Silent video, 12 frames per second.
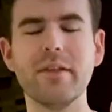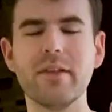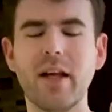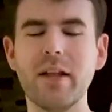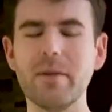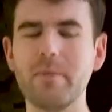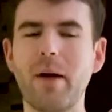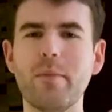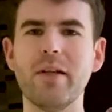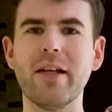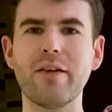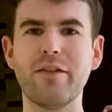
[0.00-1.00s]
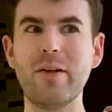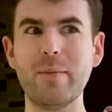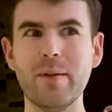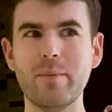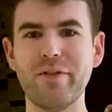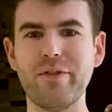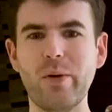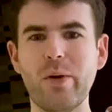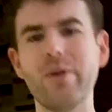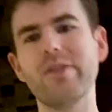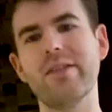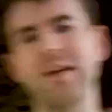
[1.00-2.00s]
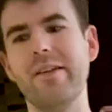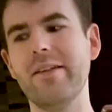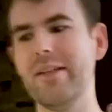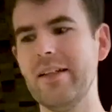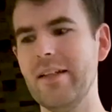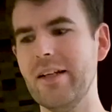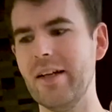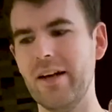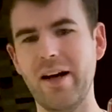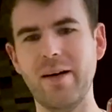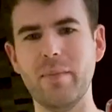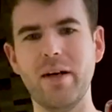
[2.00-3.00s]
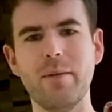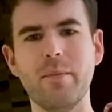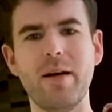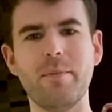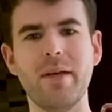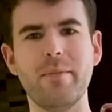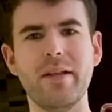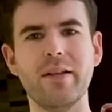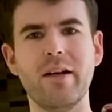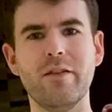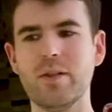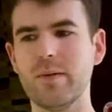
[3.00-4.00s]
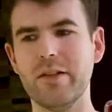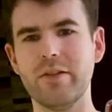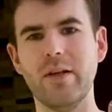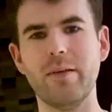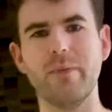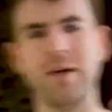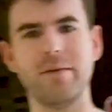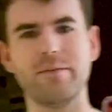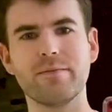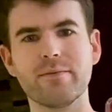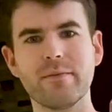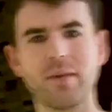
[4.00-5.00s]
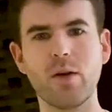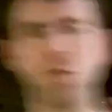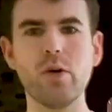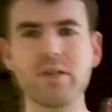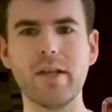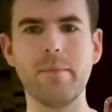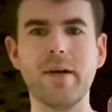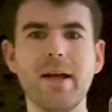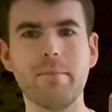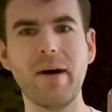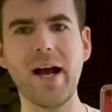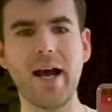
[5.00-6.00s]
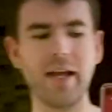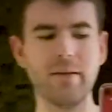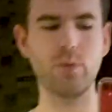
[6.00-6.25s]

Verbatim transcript: done public filming before, so um, I might be a bit nervous when I do it. But awesome. Bye.